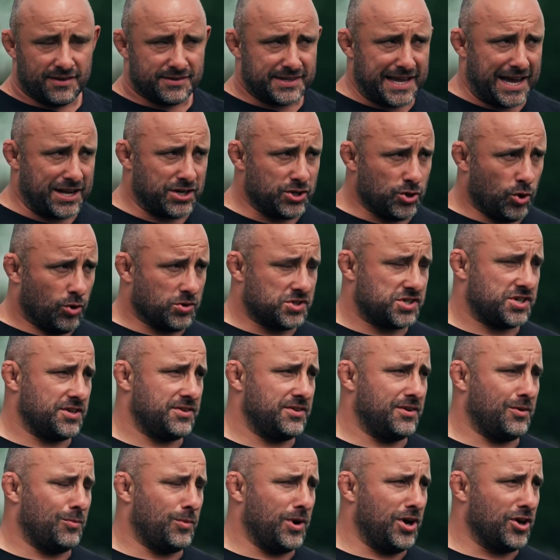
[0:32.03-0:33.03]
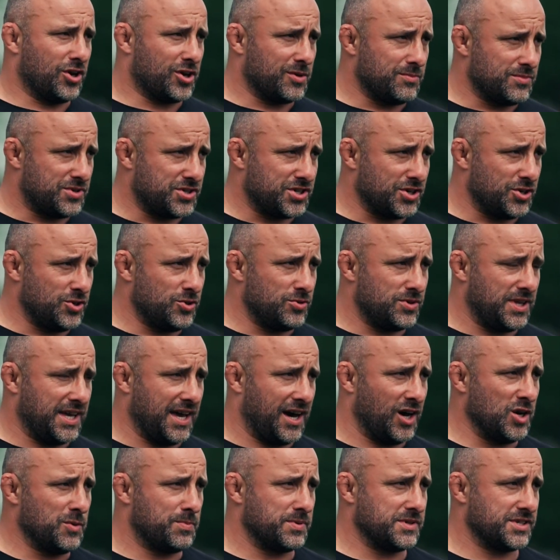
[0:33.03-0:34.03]
Dan Norton, welcome to
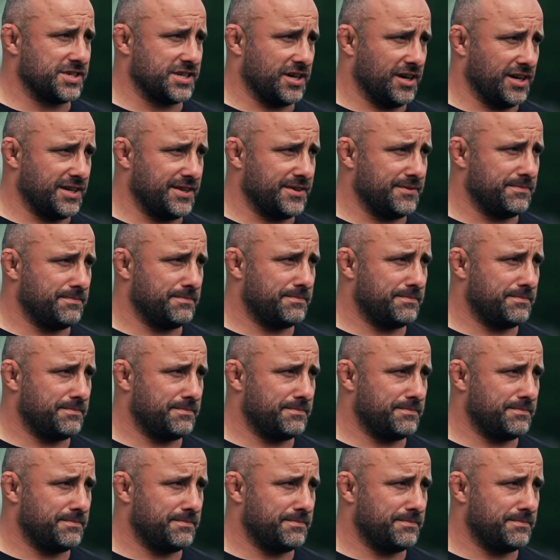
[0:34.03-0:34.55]
the open side.